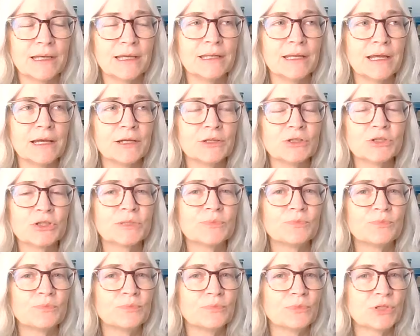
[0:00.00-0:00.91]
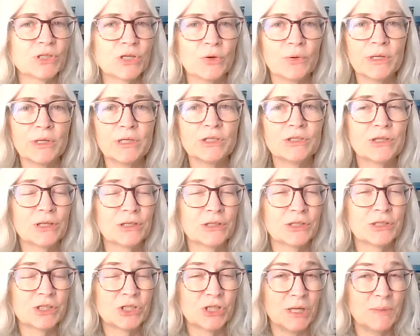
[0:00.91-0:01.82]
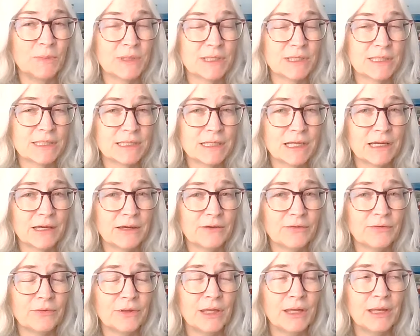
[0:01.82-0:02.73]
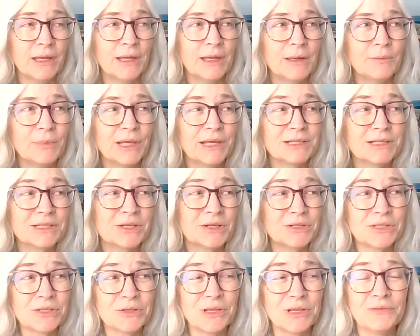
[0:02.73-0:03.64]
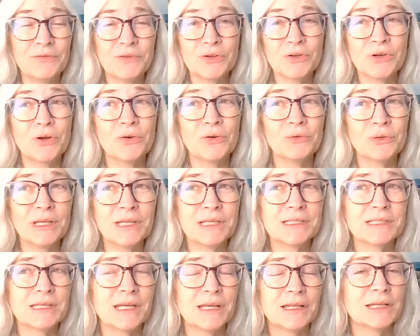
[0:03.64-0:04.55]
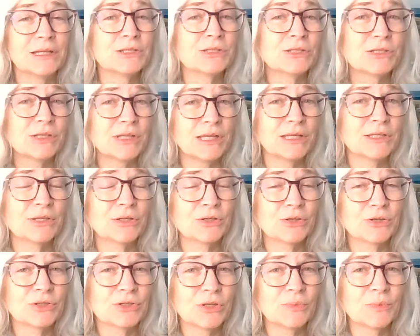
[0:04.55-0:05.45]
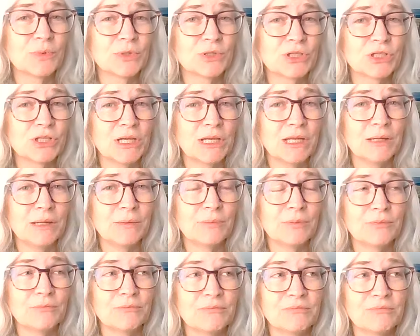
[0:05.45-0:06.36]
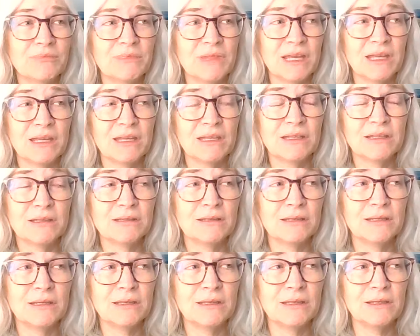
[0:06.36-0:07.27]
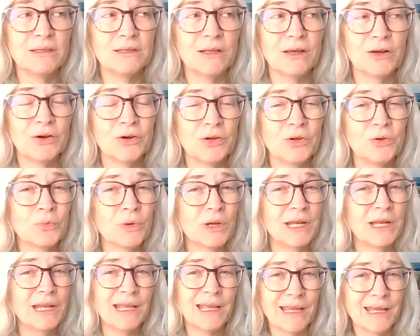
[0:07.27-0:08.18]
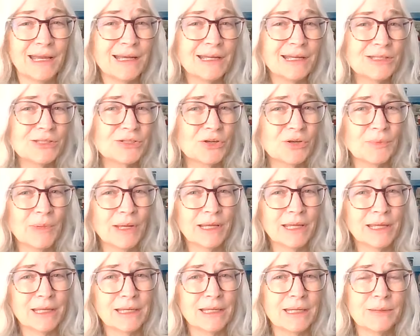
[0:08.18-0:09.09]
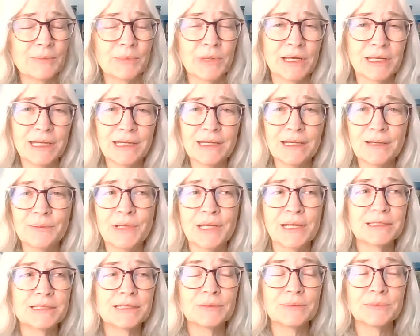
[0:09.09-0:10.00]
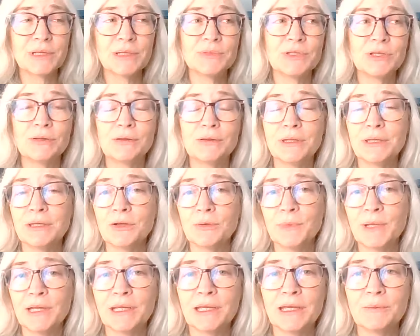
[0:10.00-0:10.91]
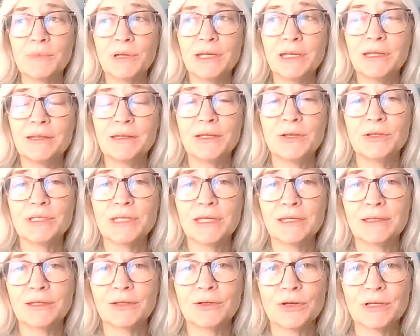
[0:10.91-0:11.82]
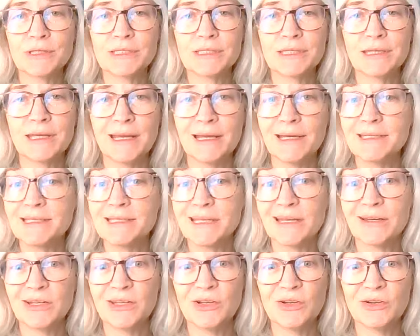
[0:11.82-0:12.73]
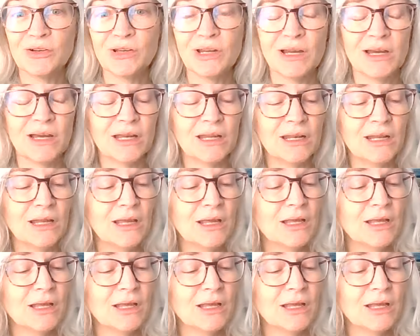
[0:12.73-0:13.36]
and not just showing the cheapest stuff. Because also, if you're only selling things that are super cheap, then are you running ads? Are you making any money? I mean, because sometimes you think you're making money and then you take the cost of the ads out and you're not.